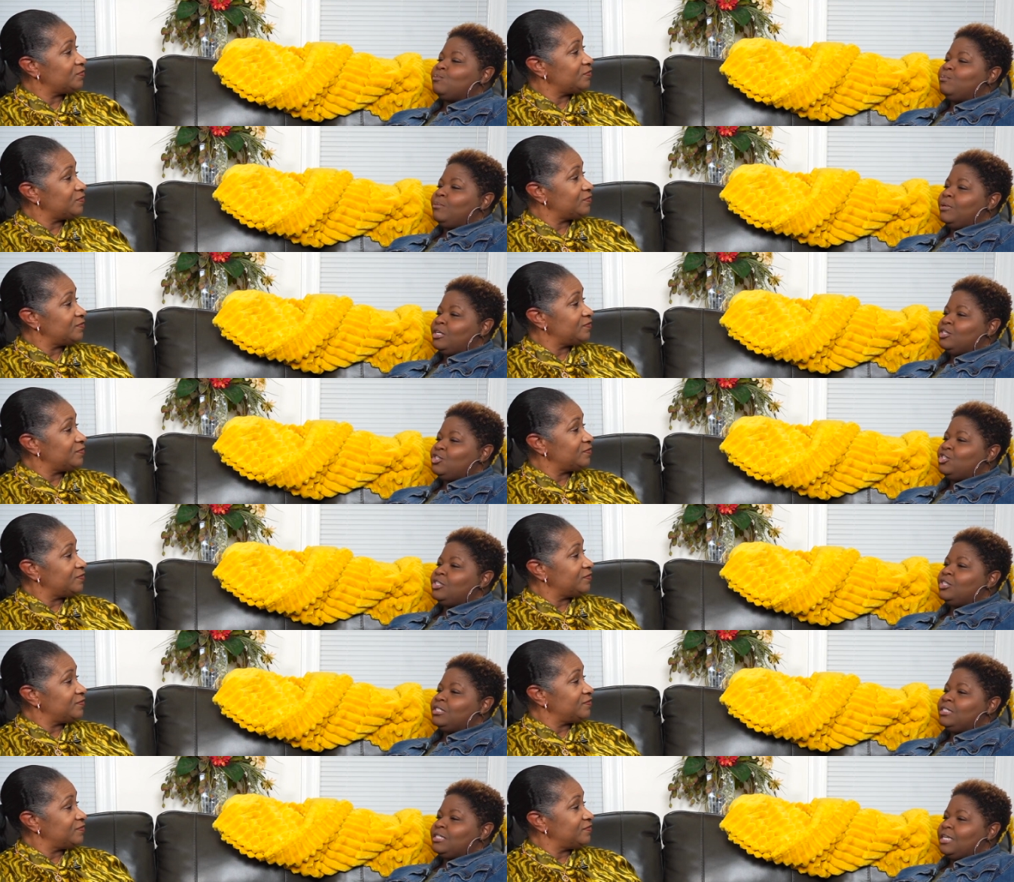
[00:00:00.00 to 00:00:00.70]

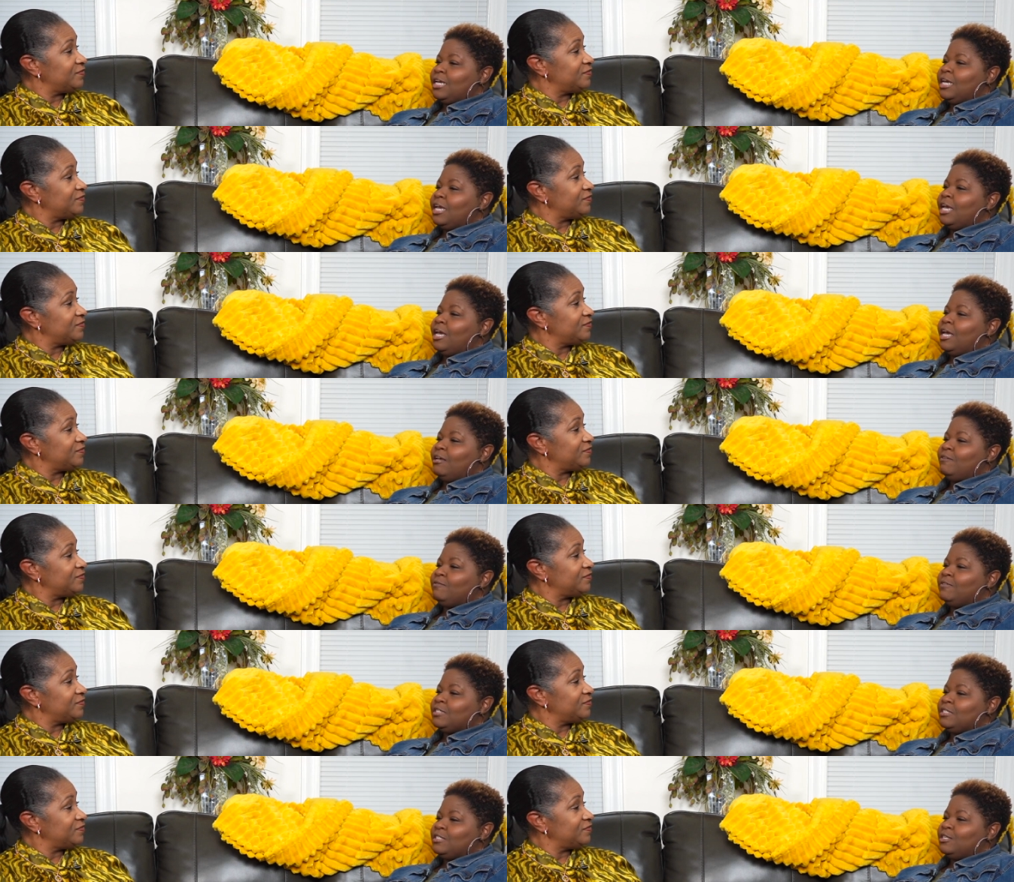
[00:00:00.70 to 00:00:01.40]
Speaker 1: much as they
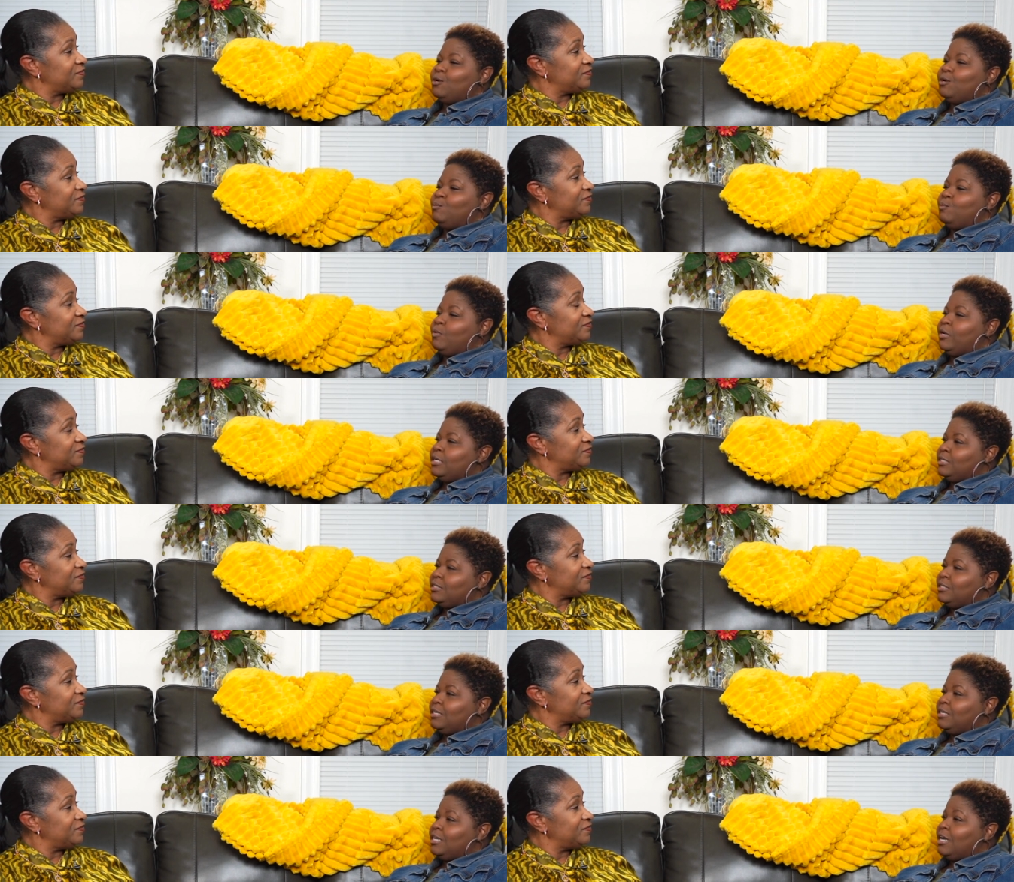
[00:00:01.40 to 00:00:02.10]
have some
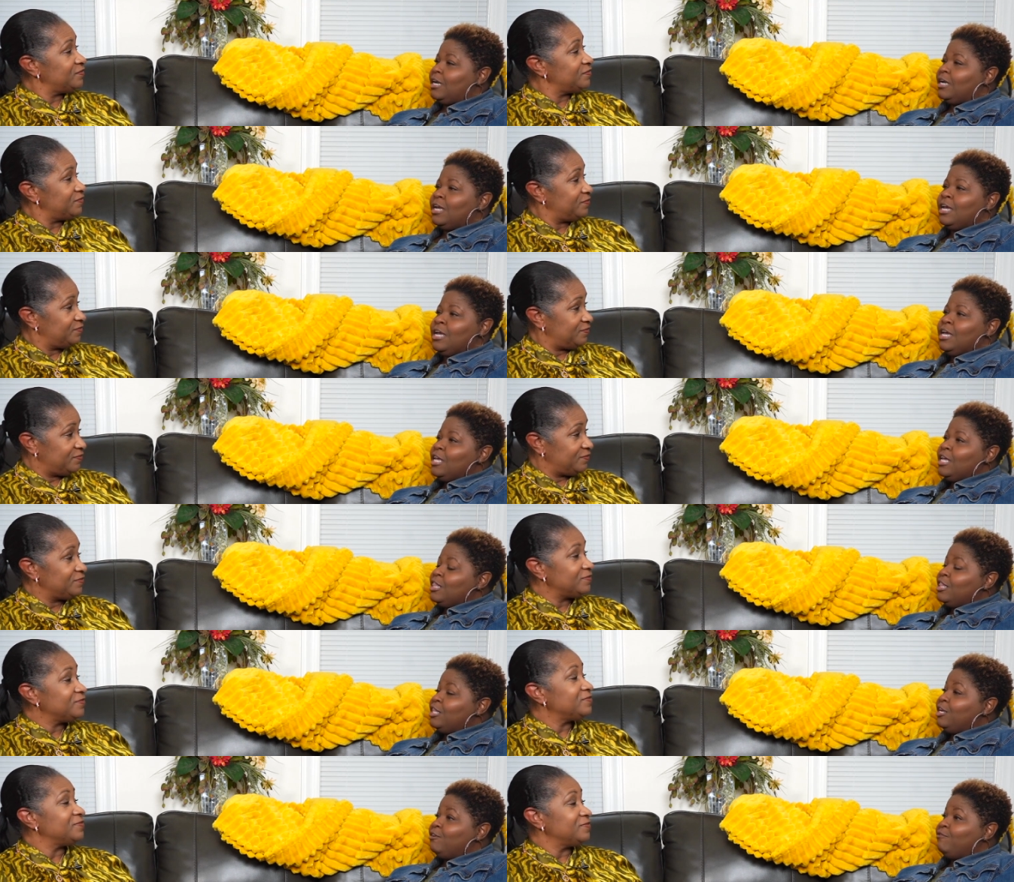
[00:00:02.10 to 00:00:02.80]
ways alike,
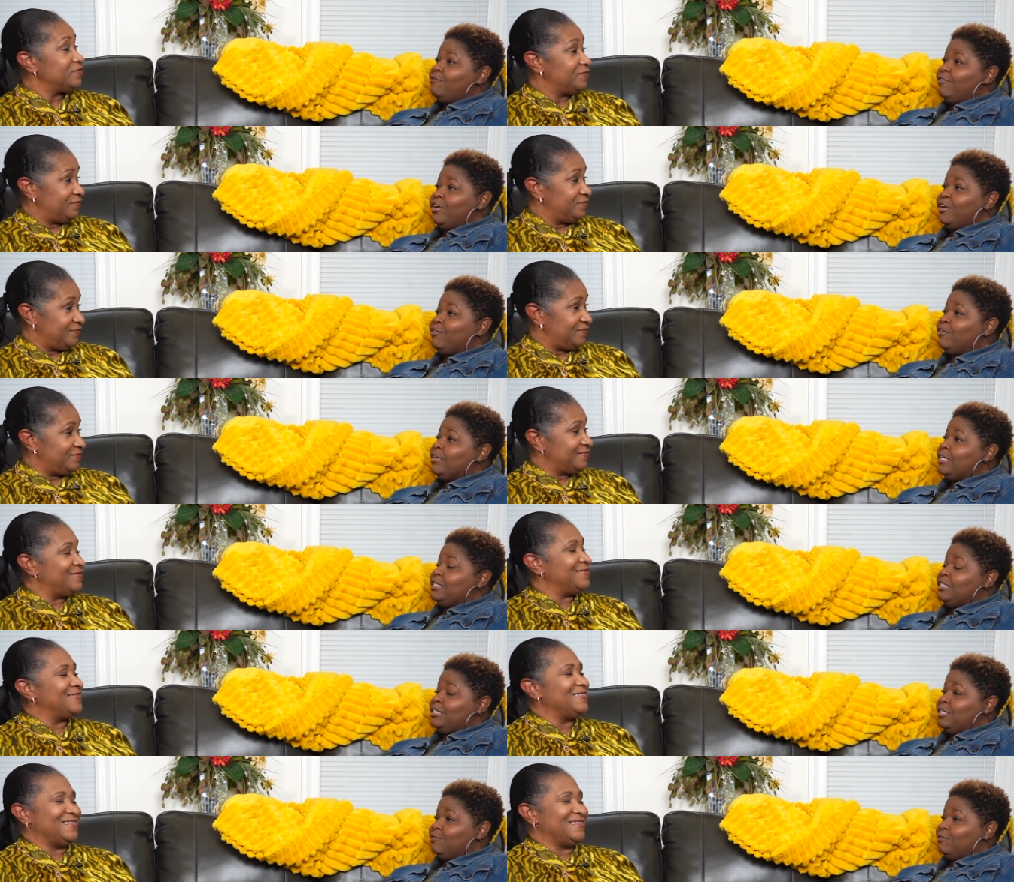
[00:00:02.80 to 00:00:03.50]
they're
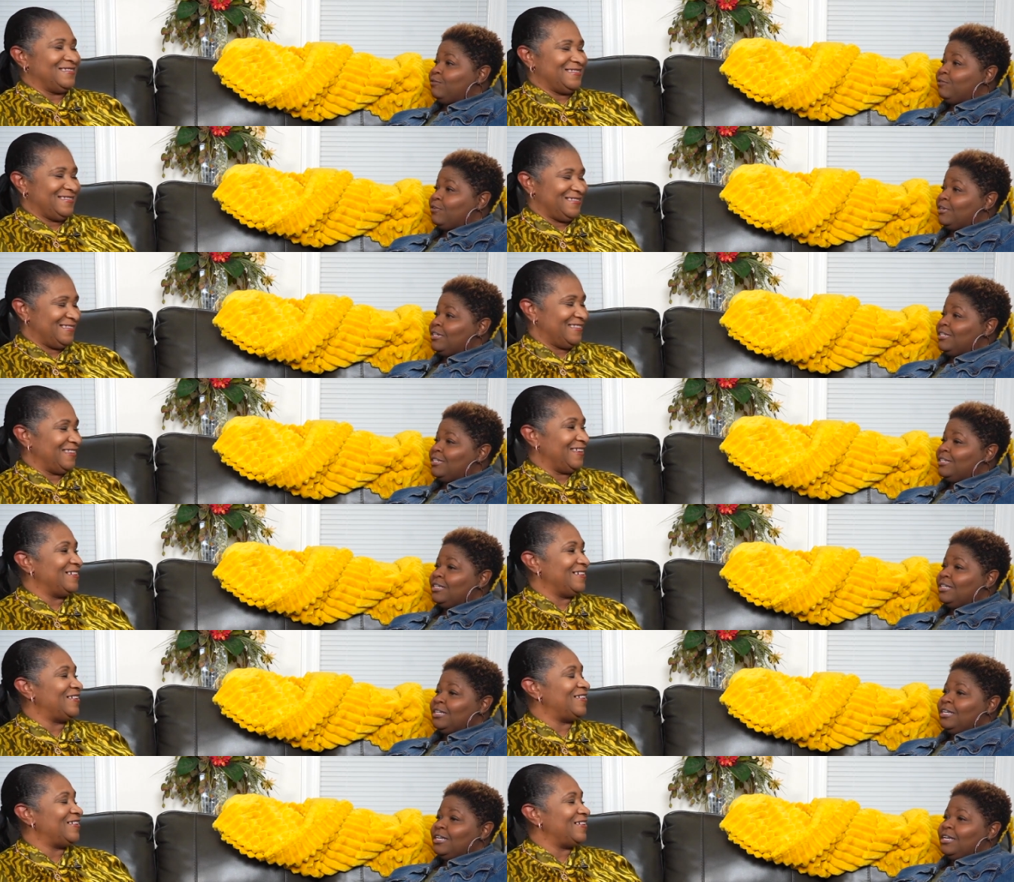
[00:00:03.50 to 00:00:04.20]
very different.
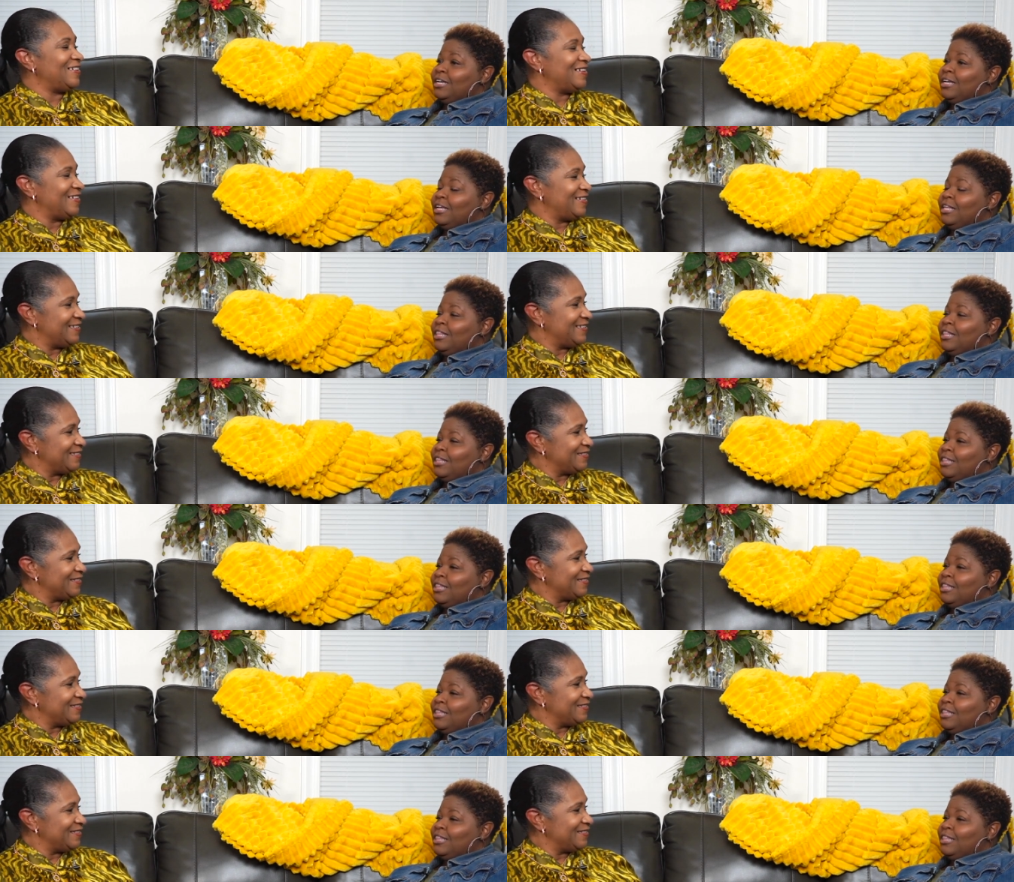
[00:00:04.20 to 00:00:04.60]
they are.